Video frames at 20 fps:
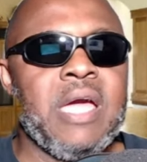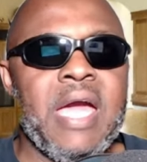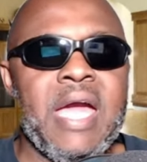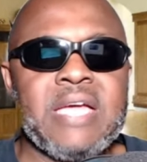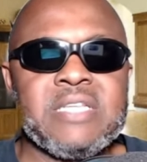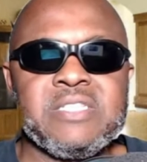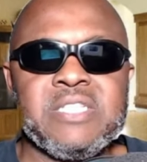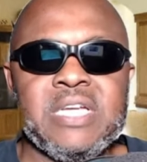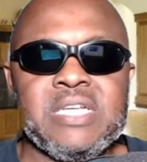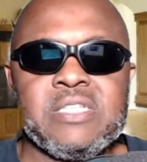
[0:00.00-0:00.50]

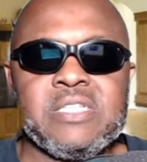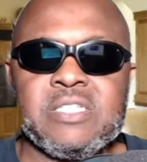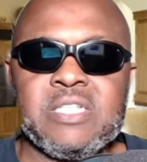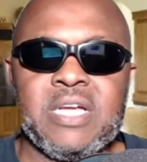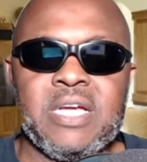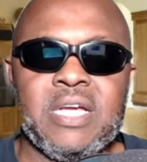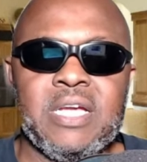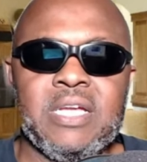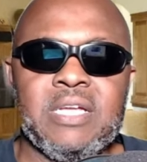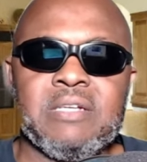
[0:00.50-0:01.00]
as they
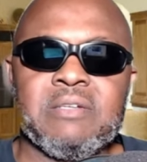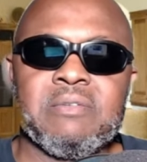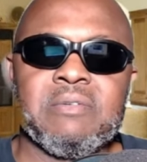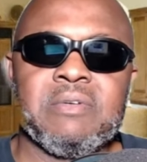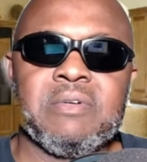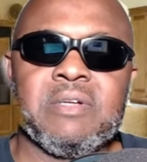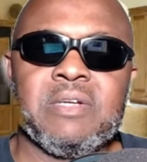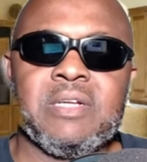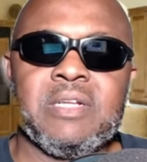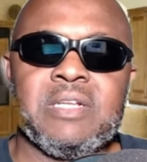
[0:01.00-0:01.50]
say,
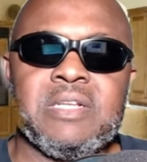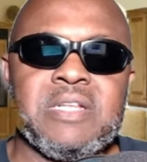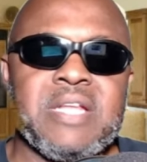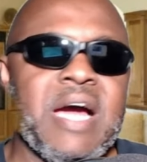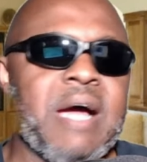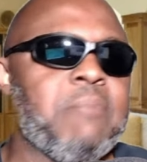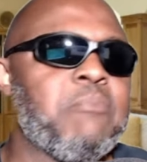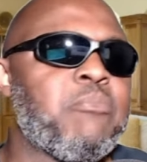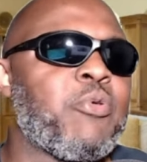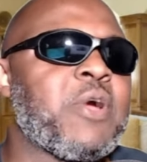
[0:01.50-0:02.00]

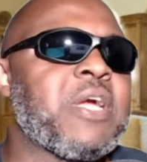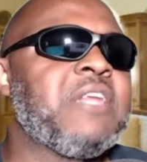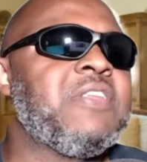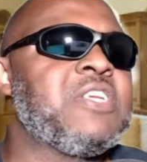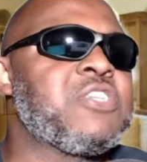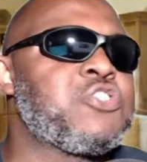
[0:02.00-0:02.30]
not bring